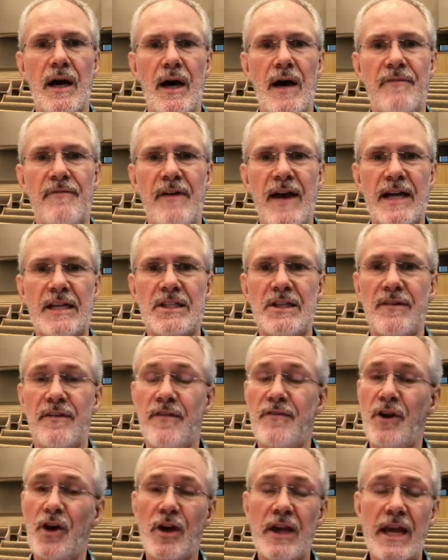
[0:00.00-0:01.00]
effective.
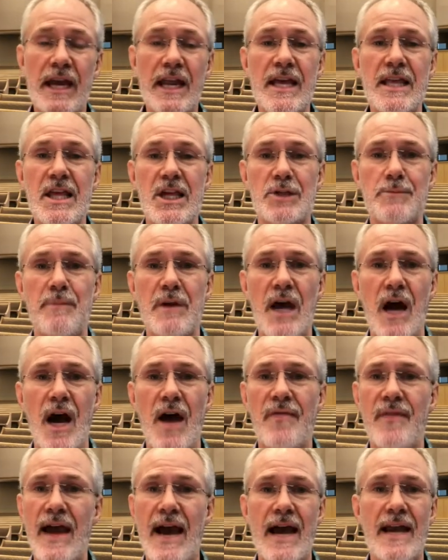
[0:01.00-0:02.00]
If you're getting this
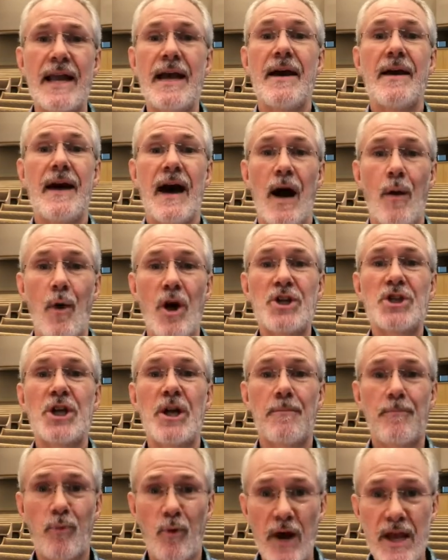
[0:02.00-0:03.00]
beyond that, I want you
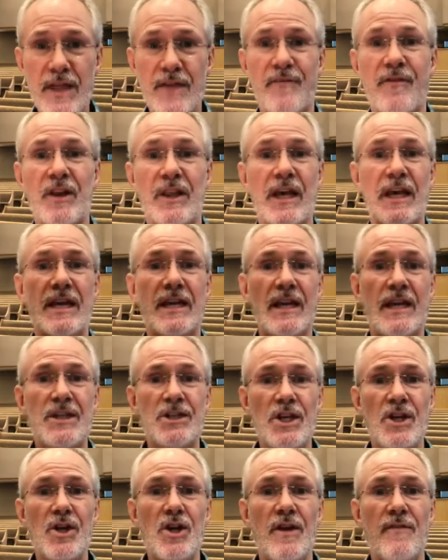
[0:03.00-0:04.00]
to pray for the
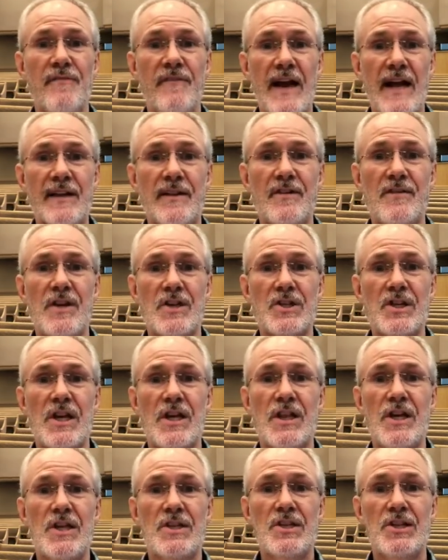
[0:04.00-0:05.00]
continued effectiveness
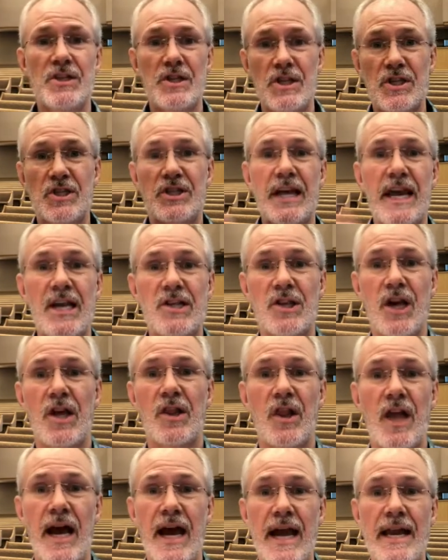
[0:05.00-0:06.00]
of this as this stays
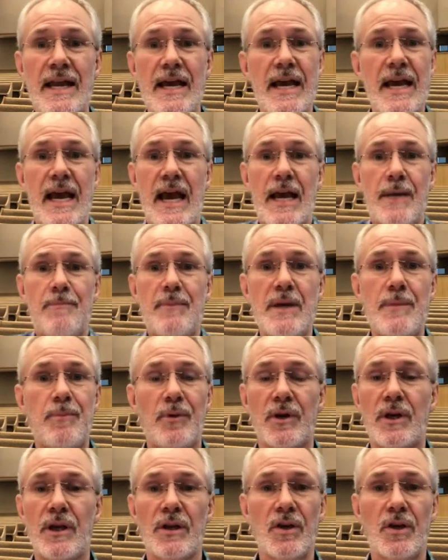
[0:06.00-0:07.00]
online and
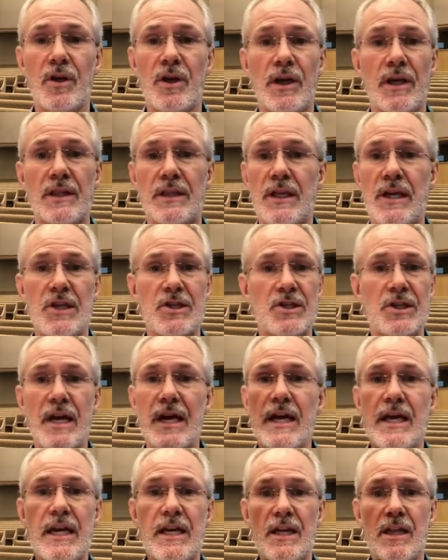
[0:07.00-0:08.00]
people can look at this
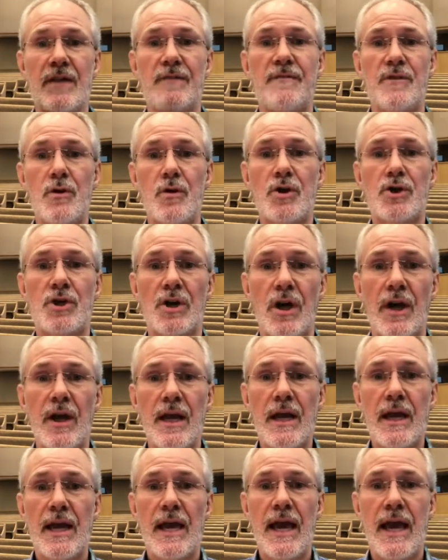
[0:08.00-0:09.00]
into the future,
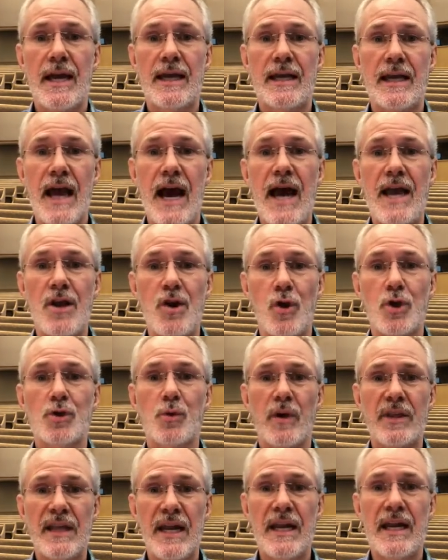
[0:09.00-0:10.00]
and God knows
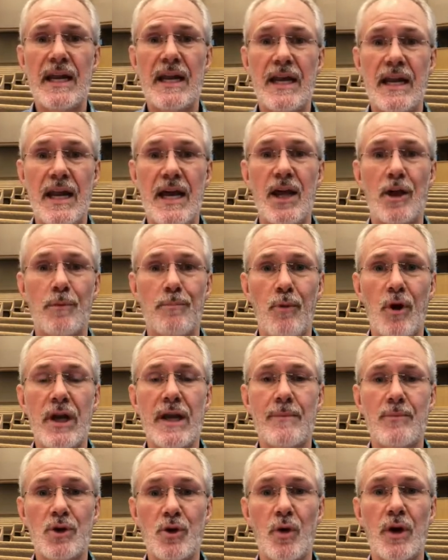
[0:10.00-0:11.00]
when they need it and He'll bring
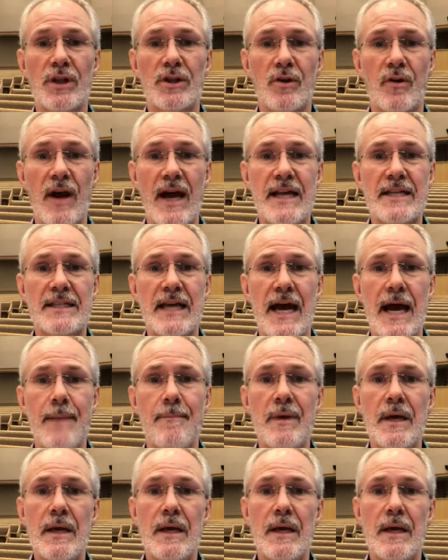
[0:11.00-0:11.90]
them to it at the right time.